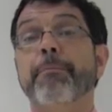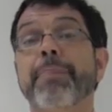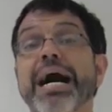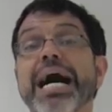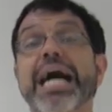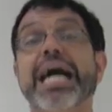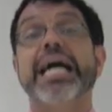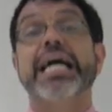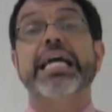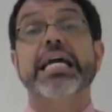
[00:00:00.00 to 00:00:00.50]

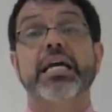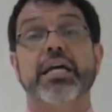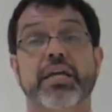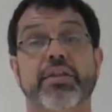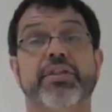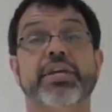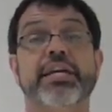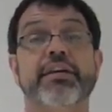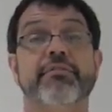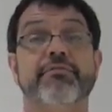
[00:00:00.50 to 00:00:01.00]
by
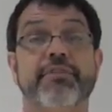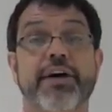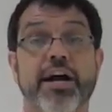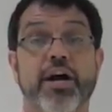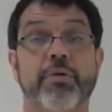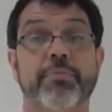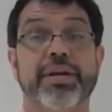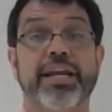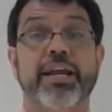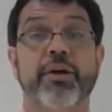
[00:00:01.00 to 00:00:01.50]
the
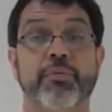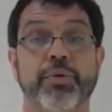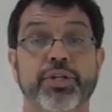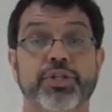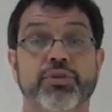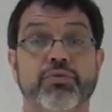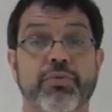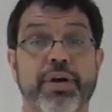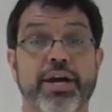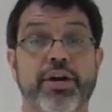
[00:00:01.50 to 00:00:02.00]
environment in which
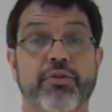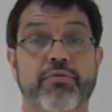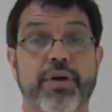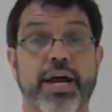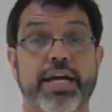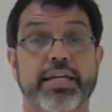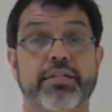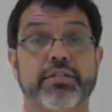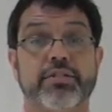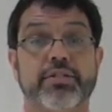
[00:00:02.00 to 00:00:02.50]
a writer
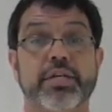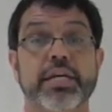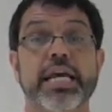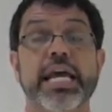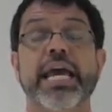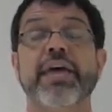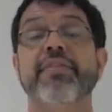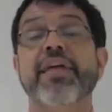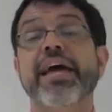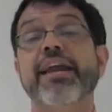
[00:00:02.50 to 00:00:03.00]
writes.
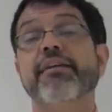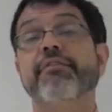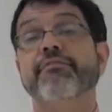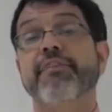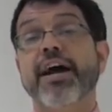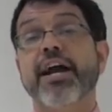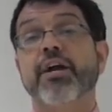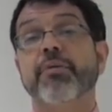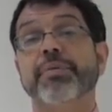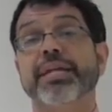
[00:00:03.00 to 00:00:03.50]
And that
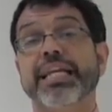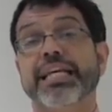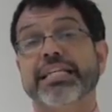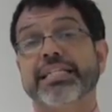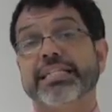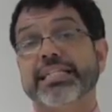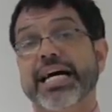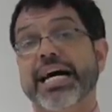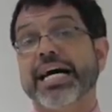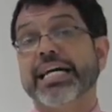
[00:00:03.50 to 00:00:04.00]
environment
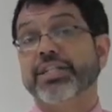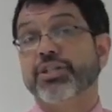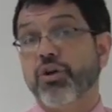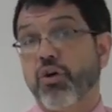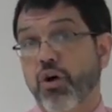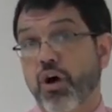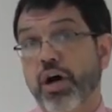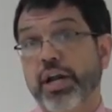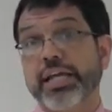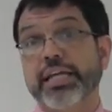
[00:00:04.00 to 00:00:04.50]
is tied to
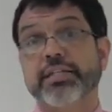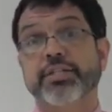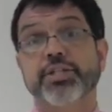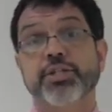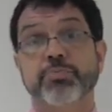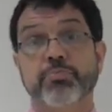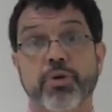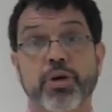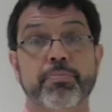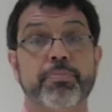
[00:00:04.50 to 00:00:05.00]

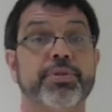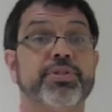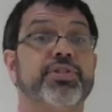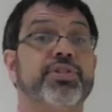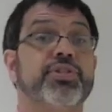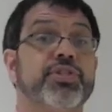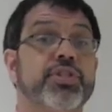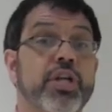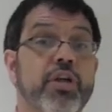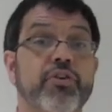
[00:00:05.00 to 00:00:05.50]
audiences,
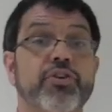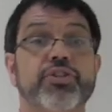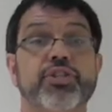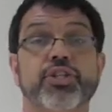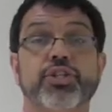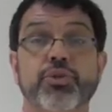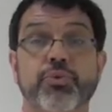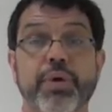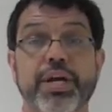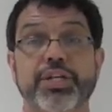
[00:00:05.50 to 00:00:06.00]
purposes, and other
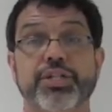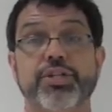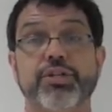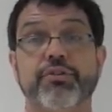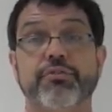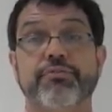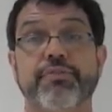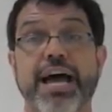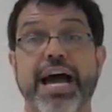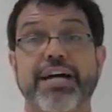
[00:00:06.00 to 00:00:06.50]

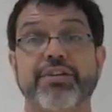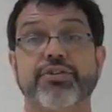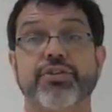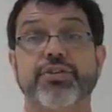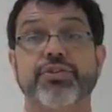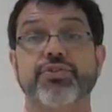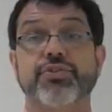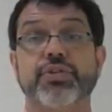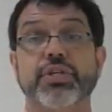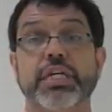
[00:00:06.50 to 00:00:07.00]
situational
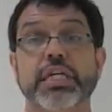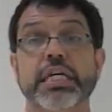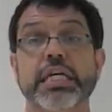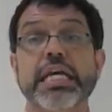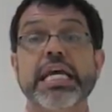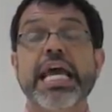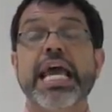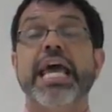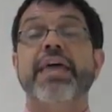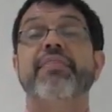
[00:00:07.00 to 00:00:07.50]
factors.
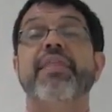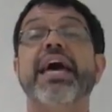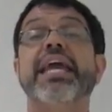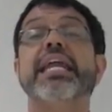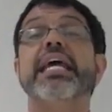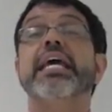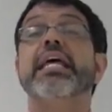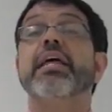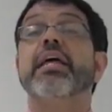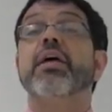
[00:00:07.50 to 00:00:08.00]
And
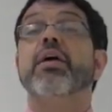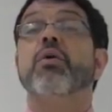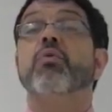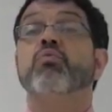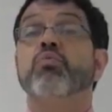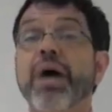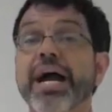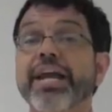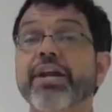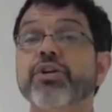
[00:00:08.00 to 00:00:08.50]
that
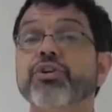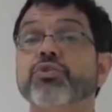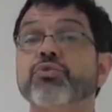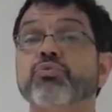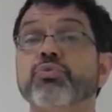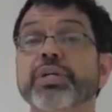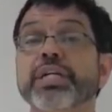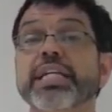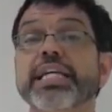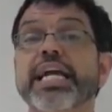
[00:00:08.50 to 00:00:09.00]
writers
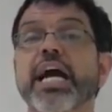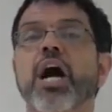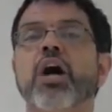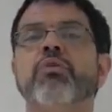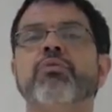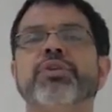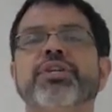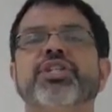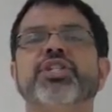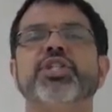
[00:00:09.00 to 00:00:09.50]
really are
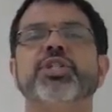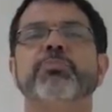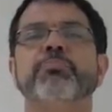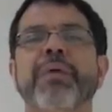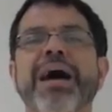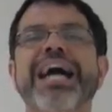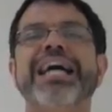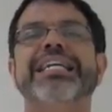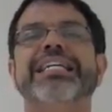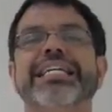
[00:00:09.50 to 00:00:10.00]

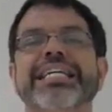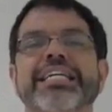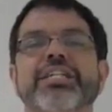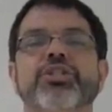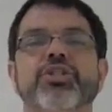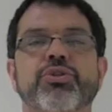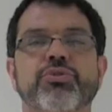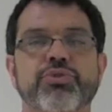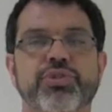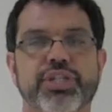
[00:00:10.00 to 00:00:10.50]
responding
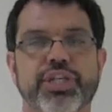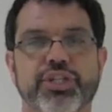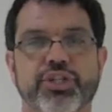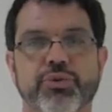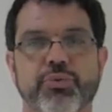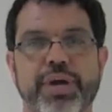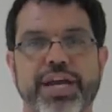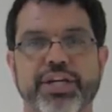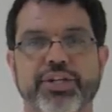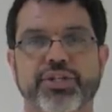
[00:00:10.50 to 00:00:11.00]
to
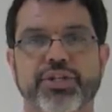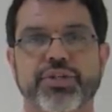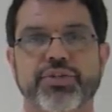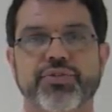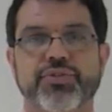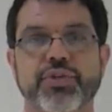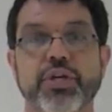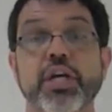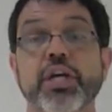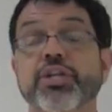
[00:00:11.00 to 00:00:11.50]

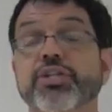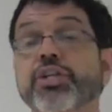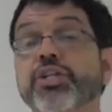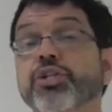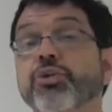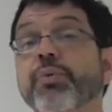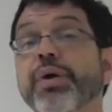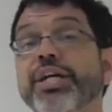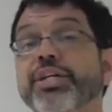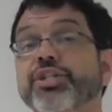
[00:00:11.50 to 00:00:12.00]
situations.
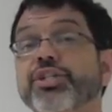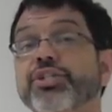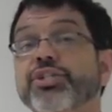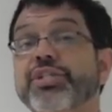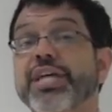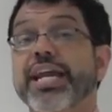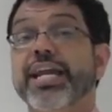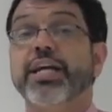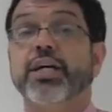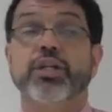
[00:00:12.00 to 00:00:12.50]
Situations
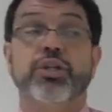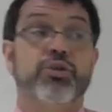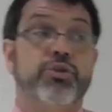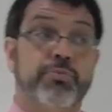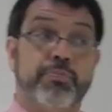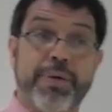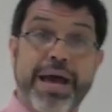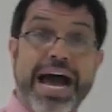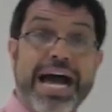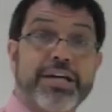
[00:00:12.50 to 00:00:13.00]
that
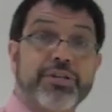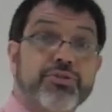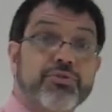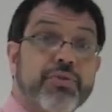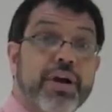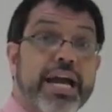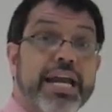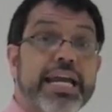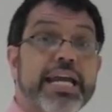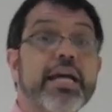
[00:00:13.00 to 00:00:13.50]
include past
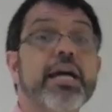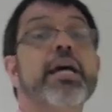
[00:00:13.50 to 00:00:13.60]
writing,